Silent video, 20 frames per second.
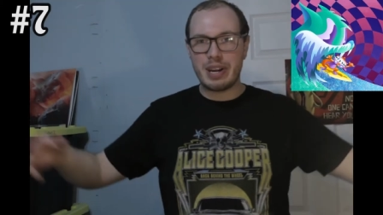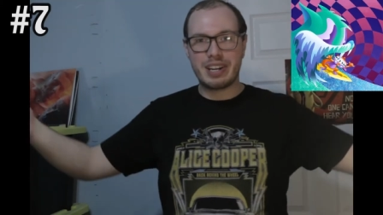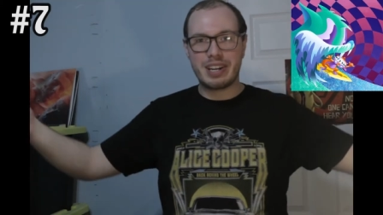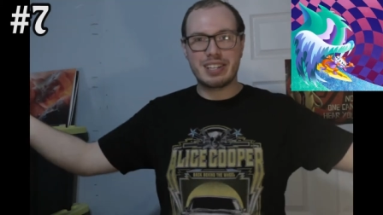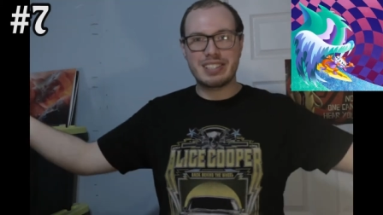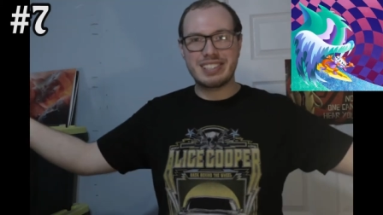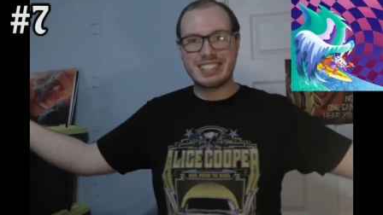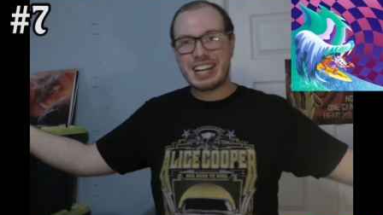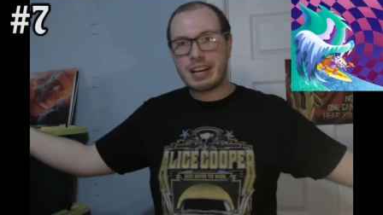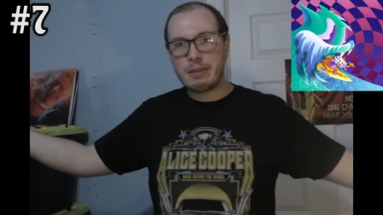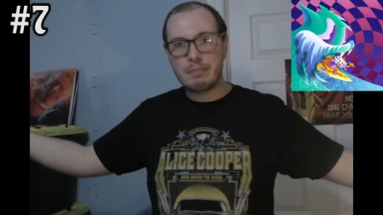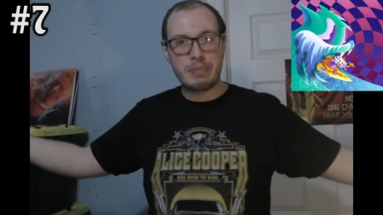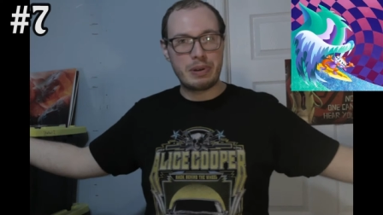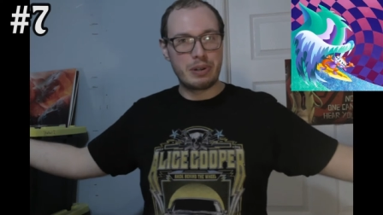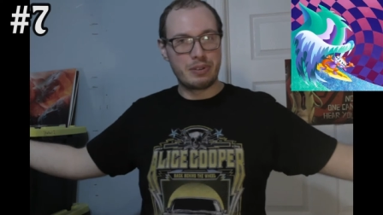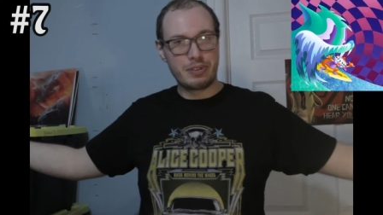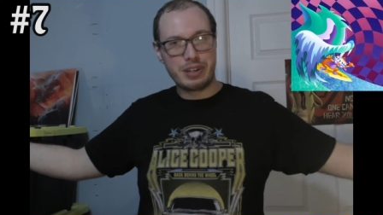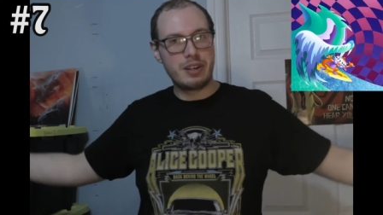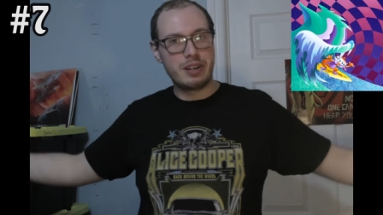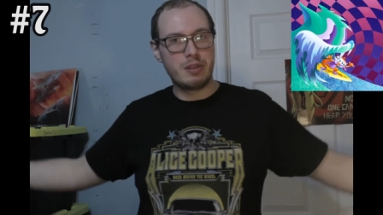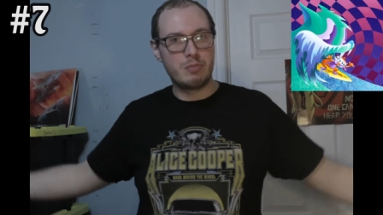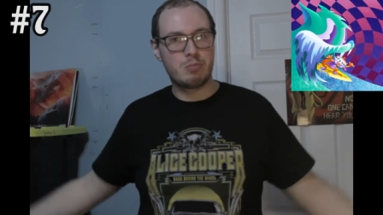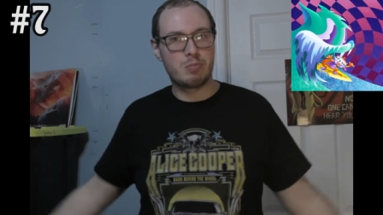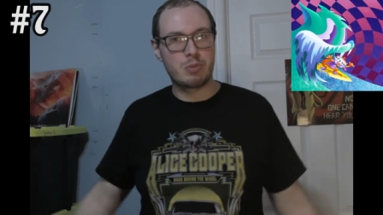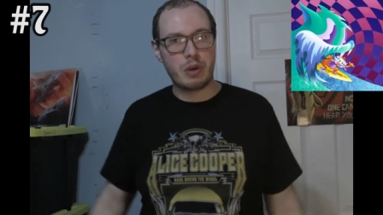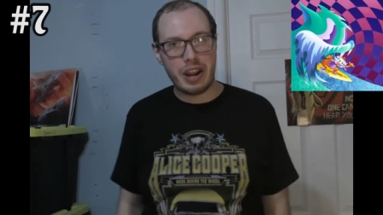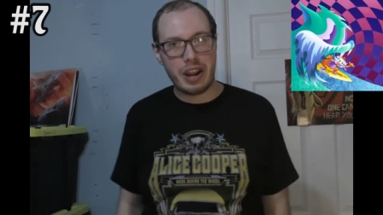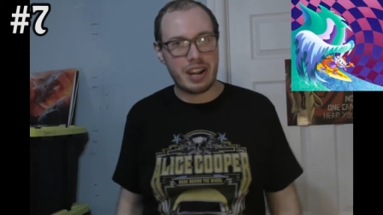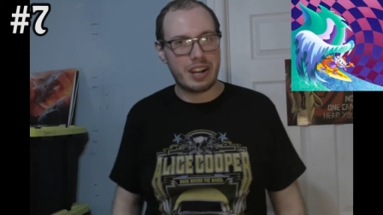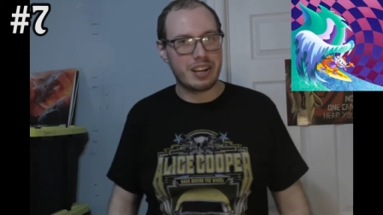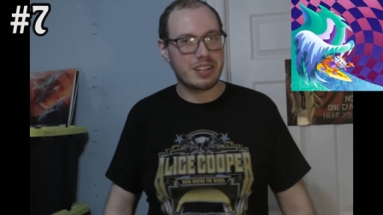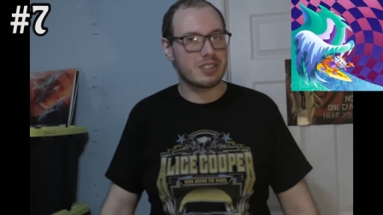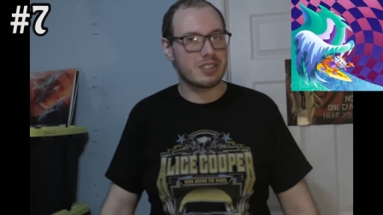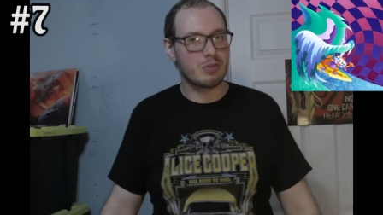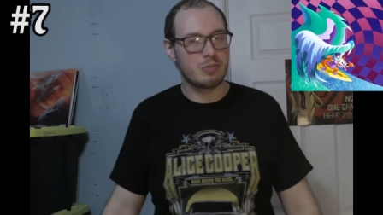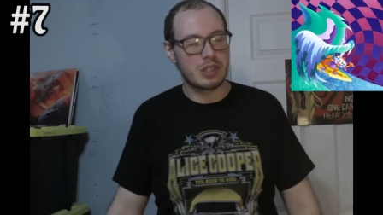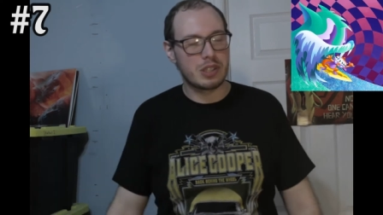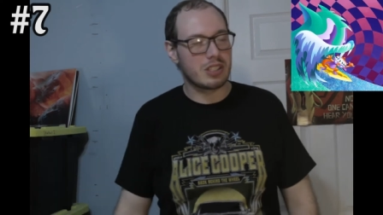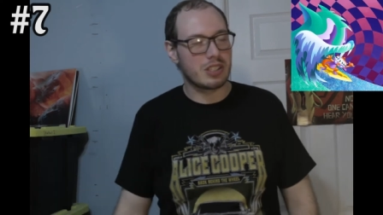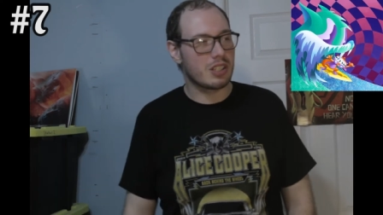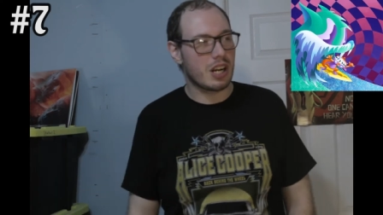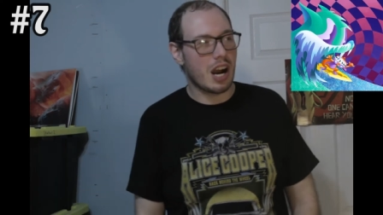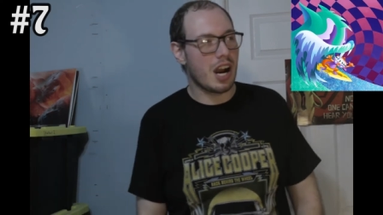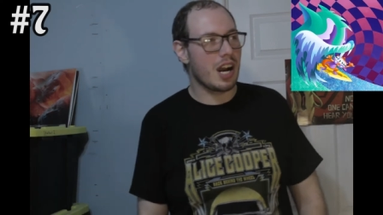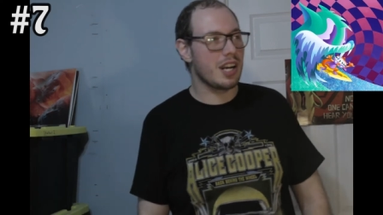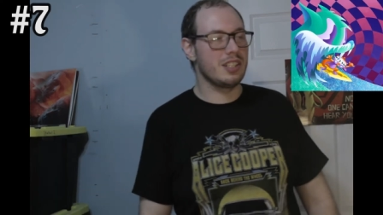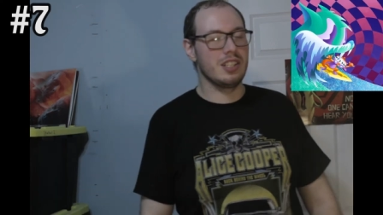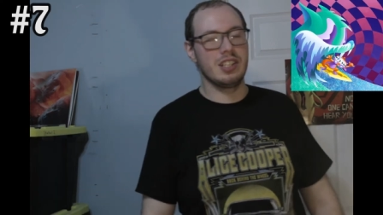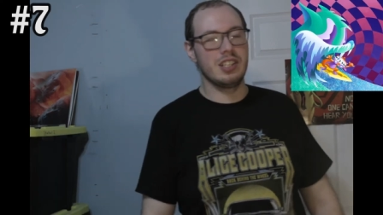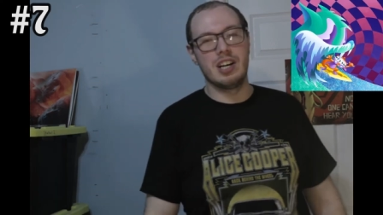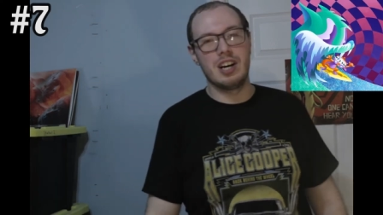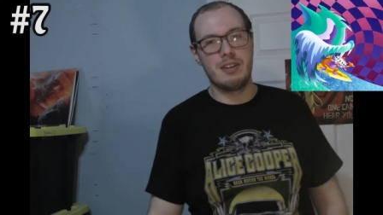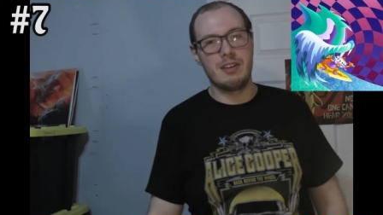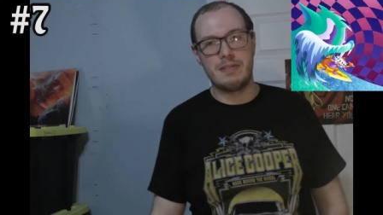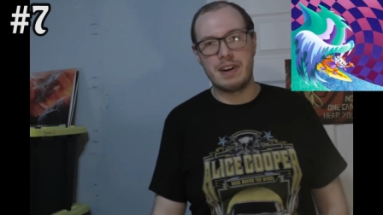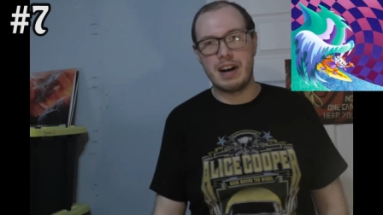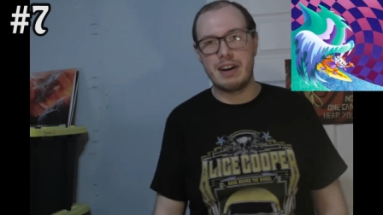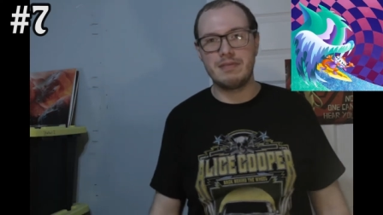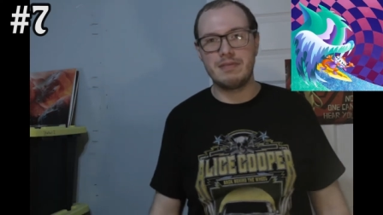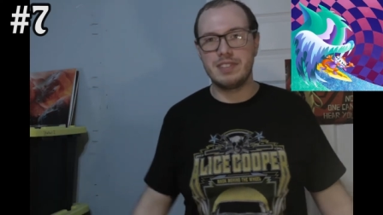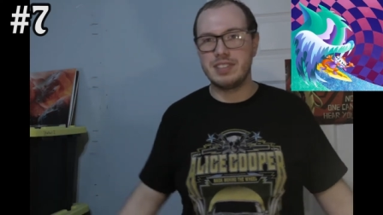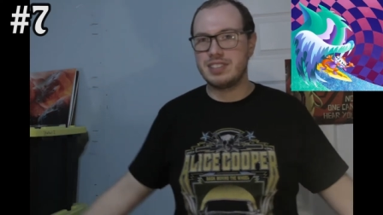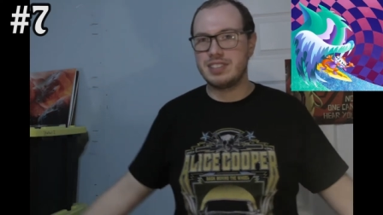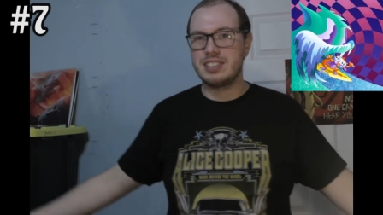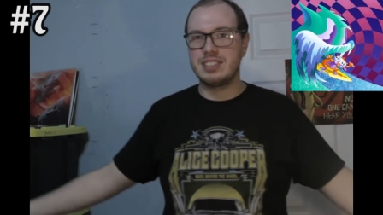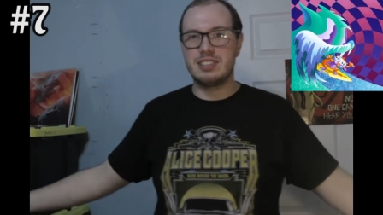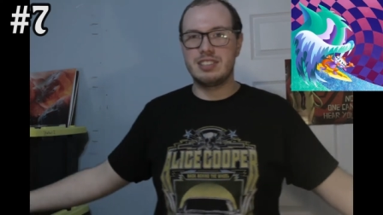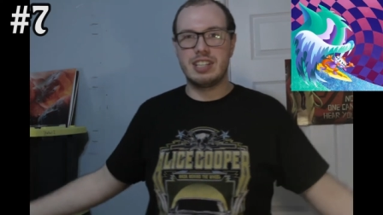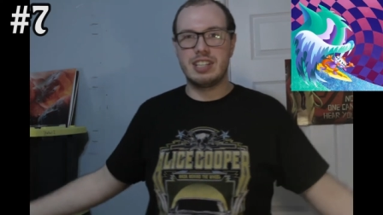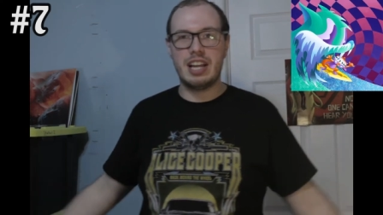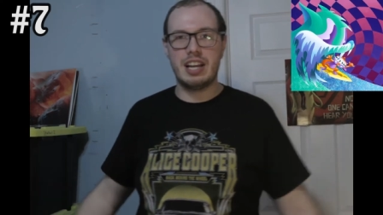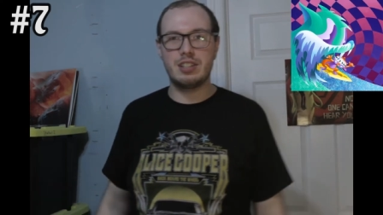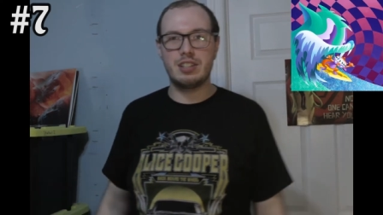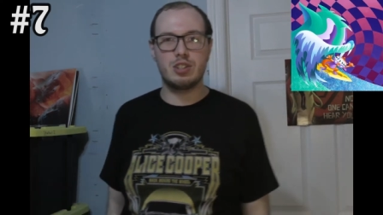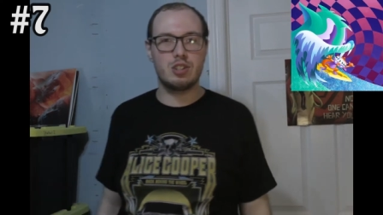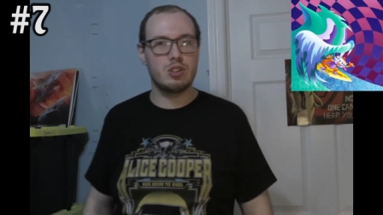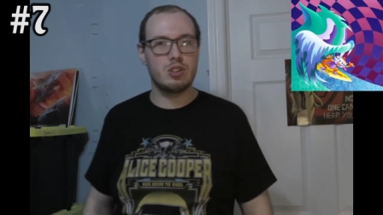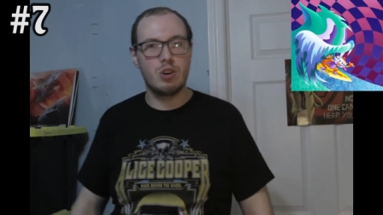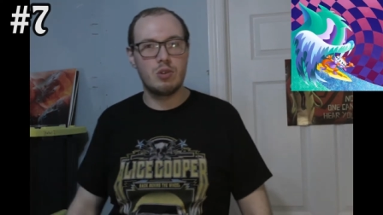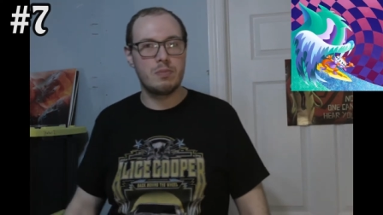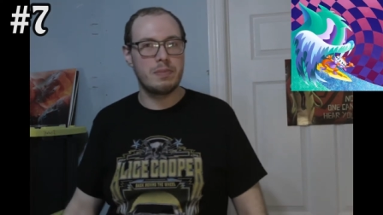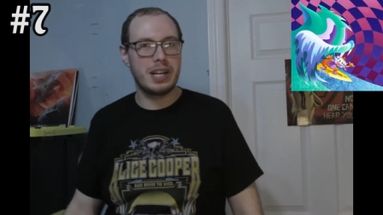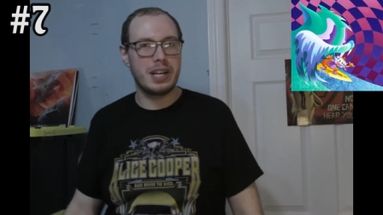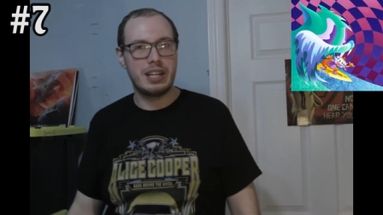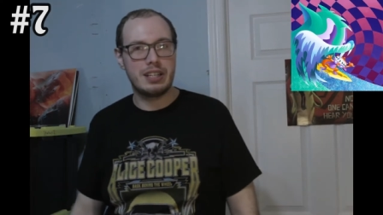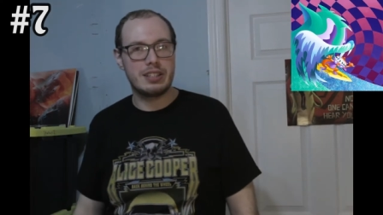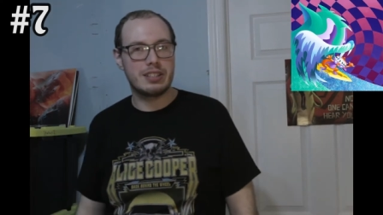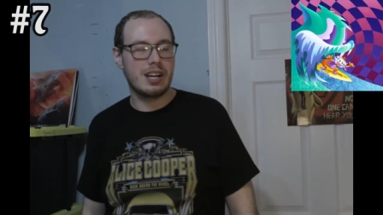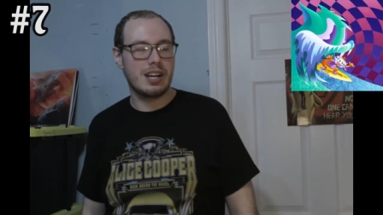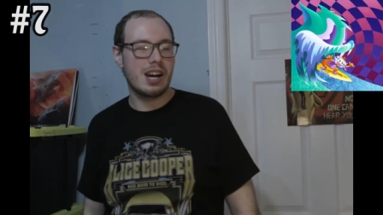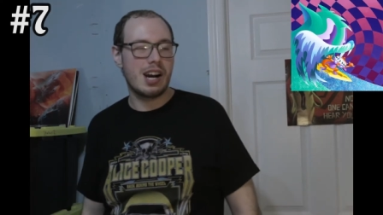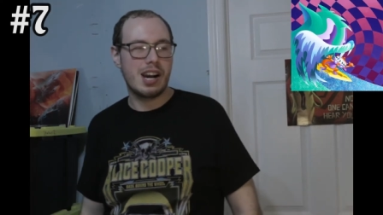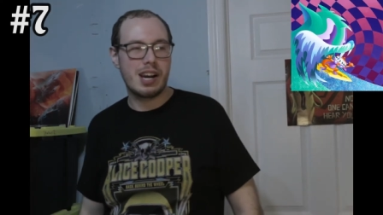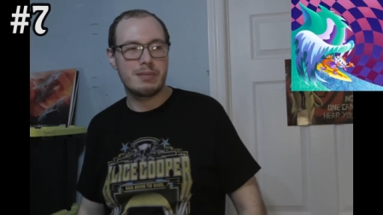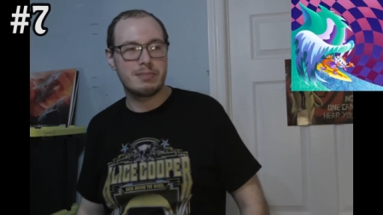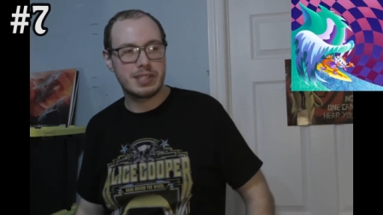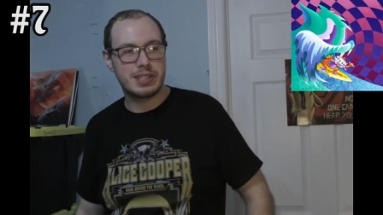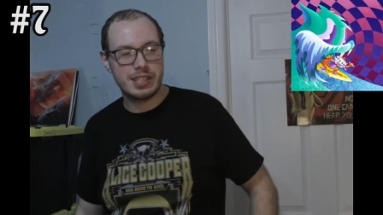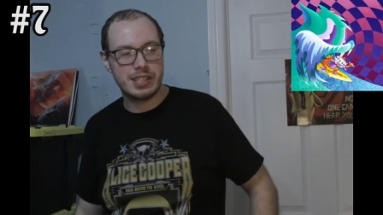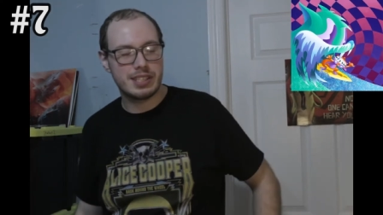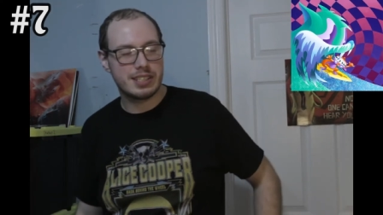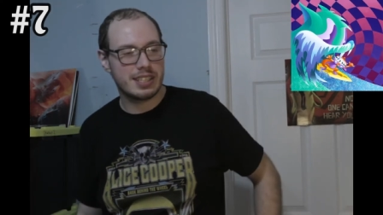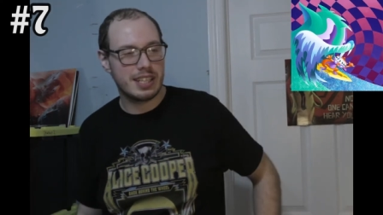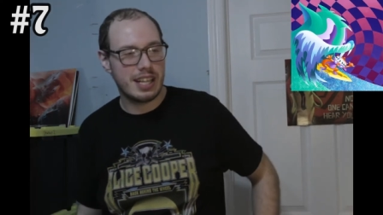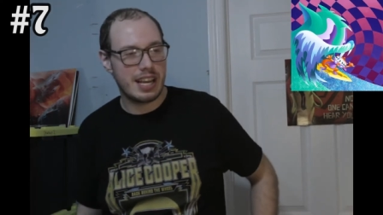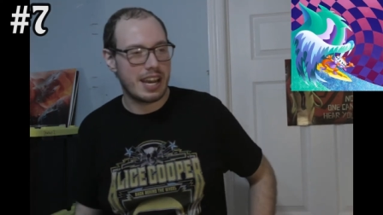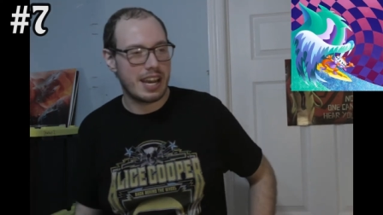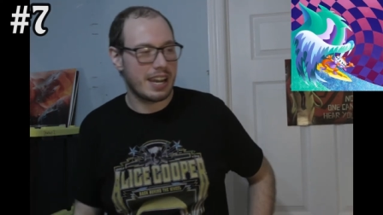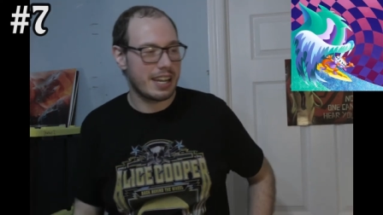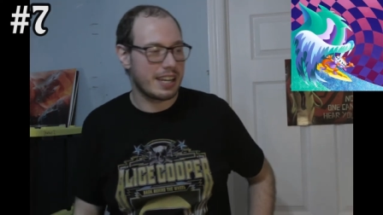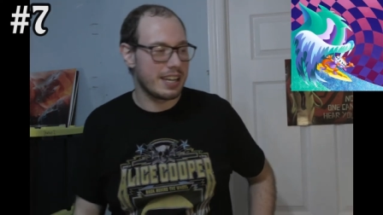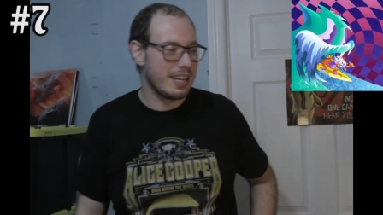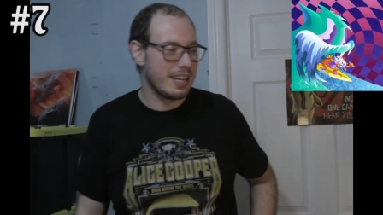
Siberian breaks, which I love. I've listened to that so many times. It's like